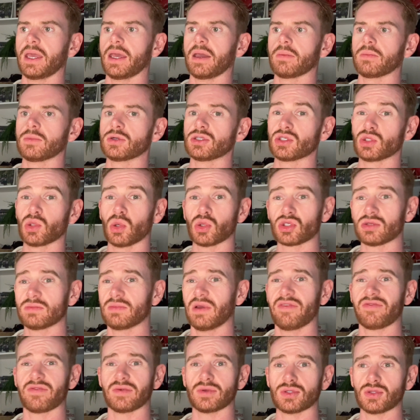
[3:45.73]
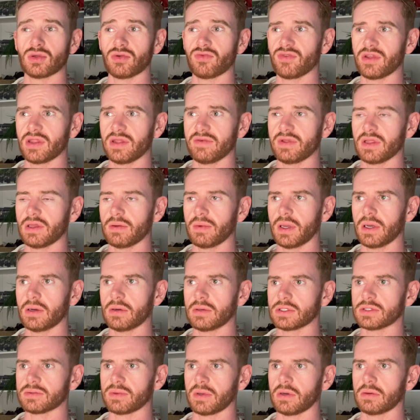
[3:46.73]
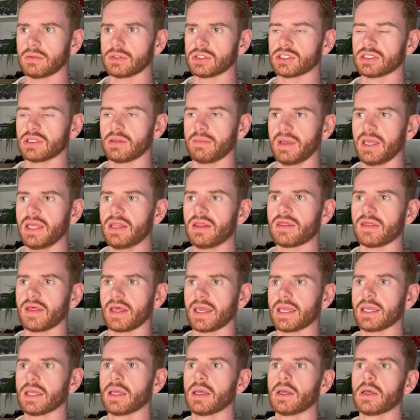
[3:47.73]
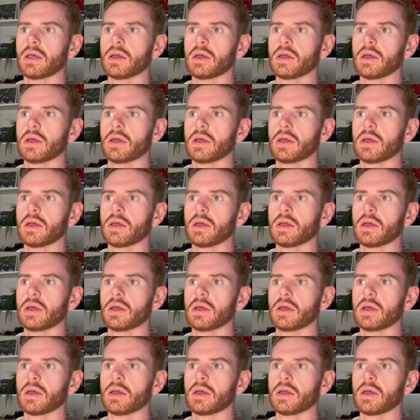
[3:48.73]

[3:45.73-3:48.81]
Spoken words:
which is awesome. Everyone's doing really well as well, which is the main thing.